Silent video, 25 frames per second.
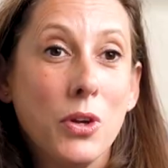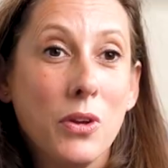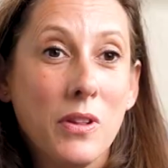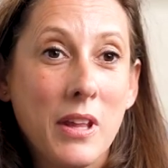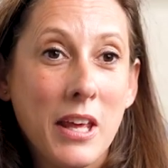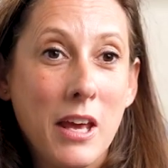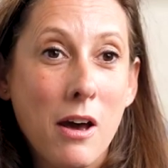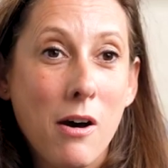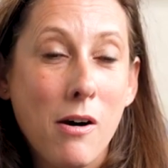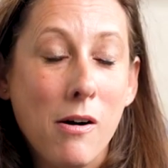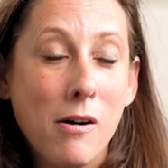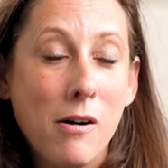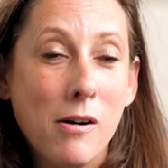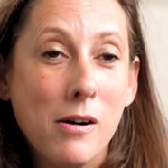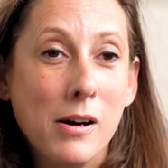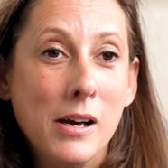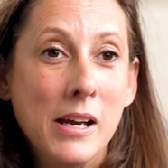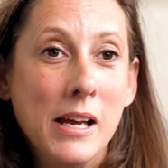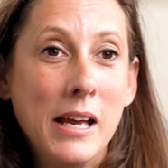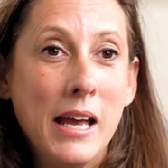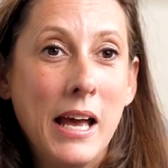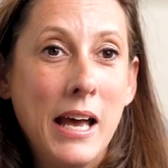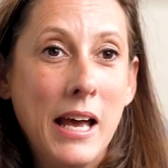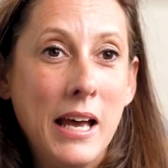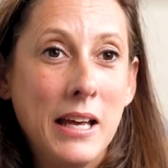who they are
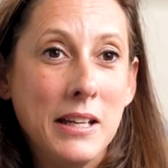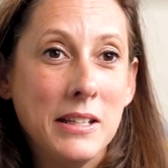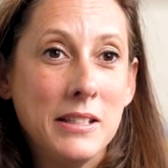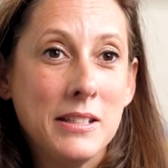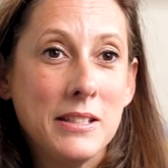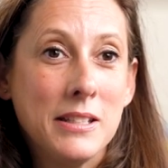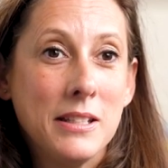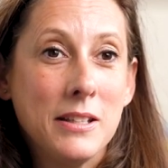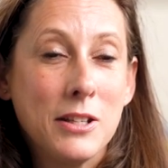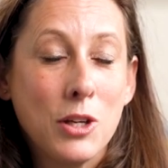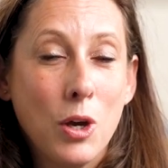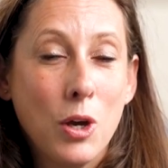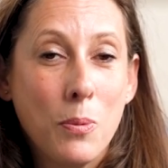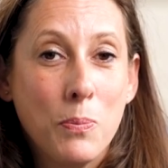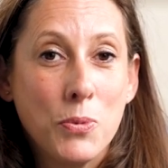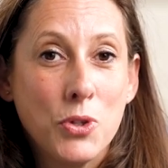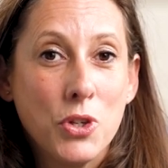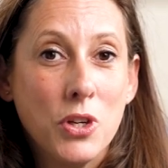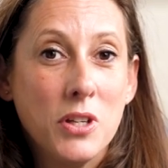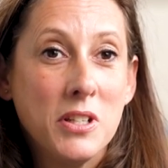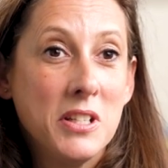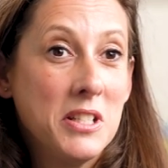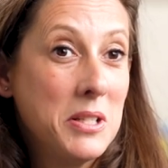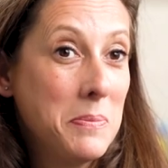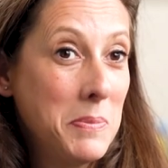and the
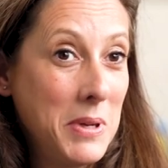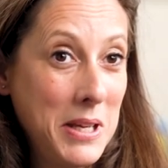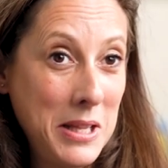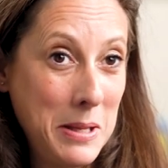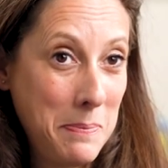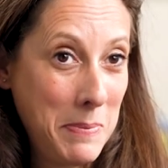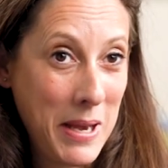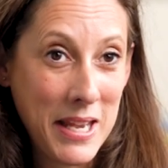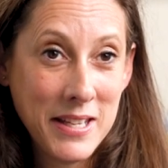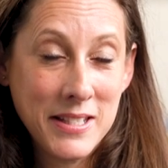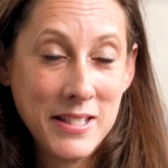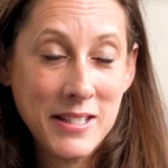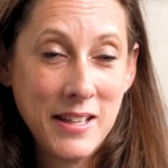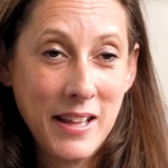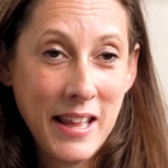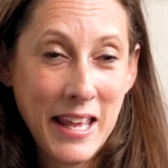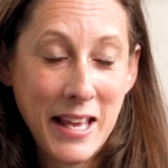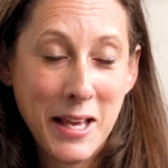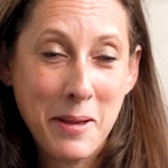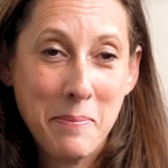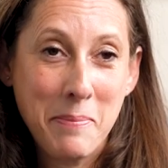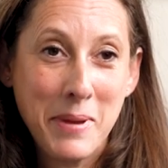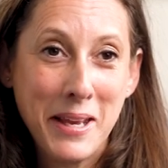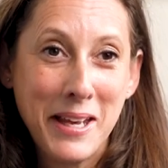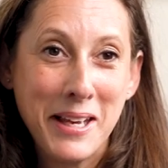opportunity to be the best that they
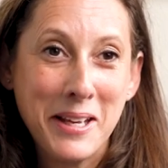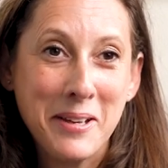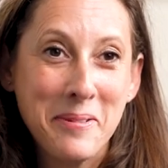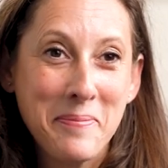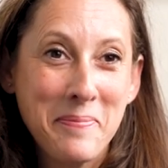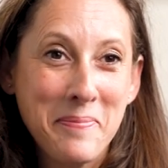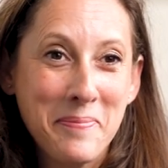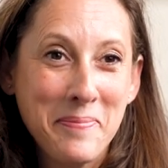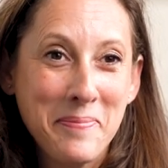can be.